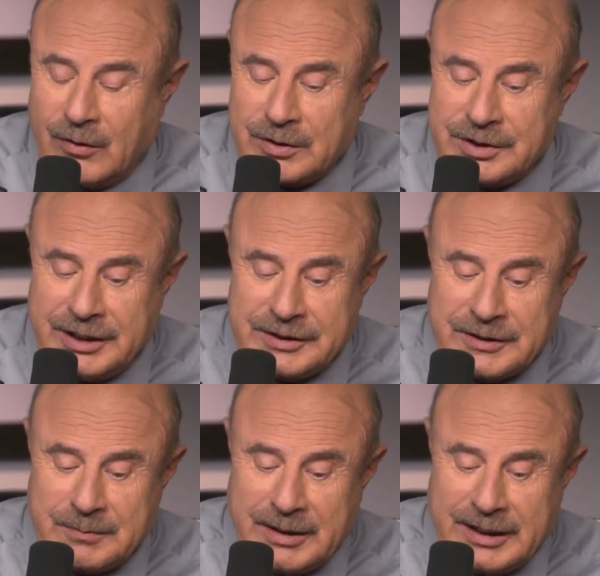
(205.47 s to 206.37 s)
or she is
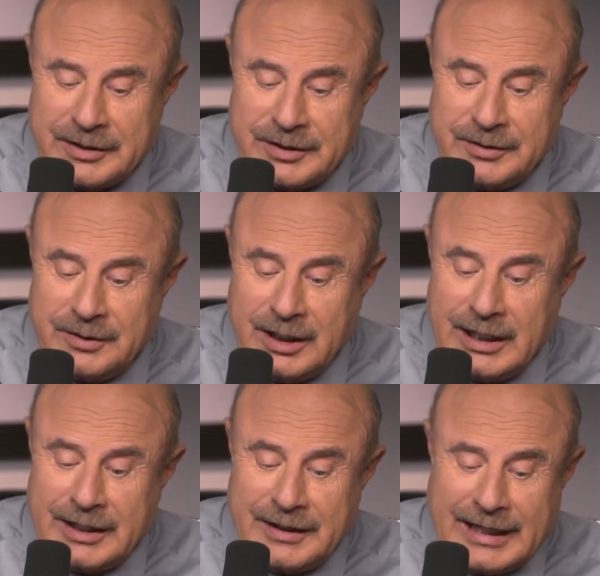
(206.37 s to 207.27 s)
admitting to.
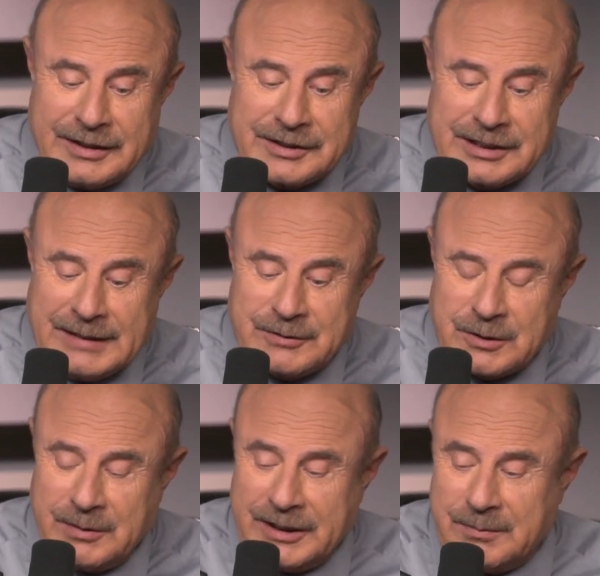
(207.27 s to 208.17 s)
That just seems
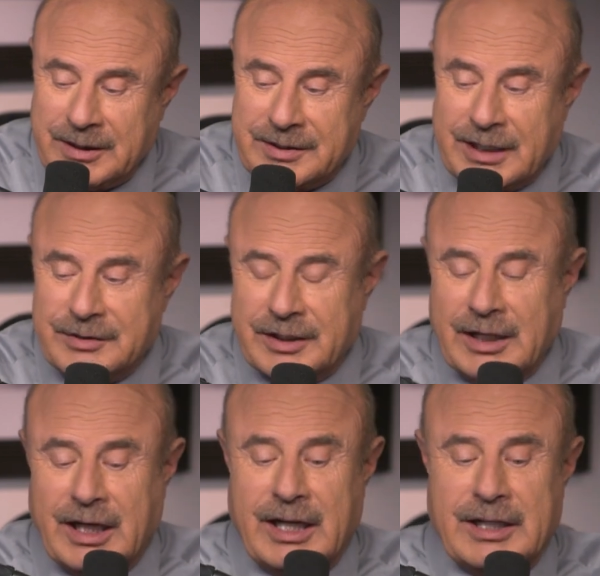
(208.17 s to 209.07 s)
to me to be such an
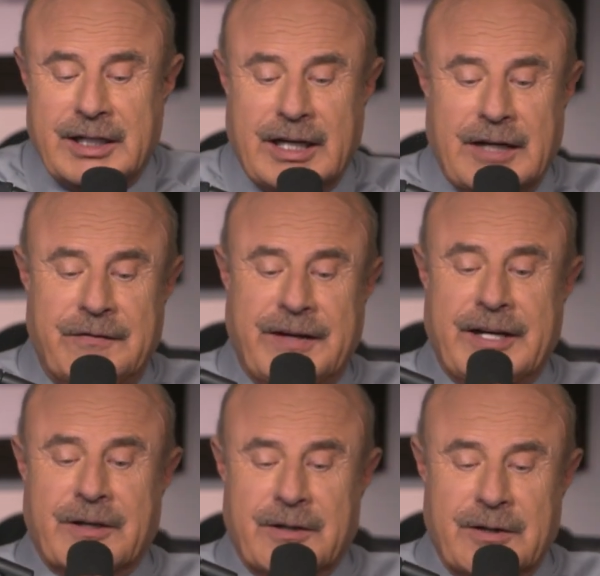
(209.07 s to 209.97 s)

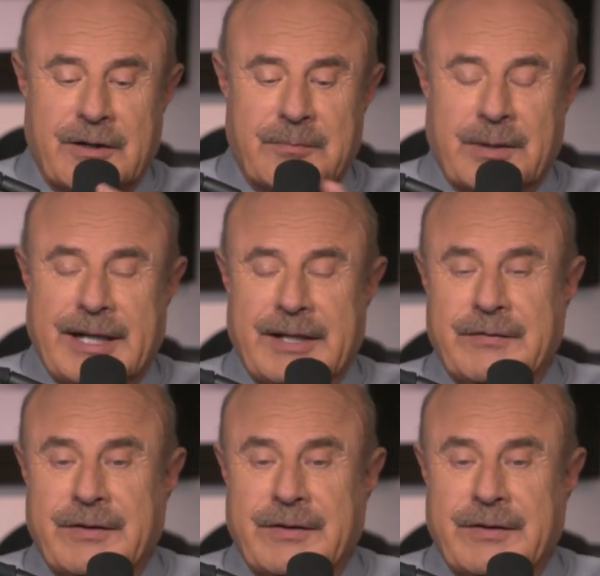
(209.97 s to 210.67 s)
unfair playing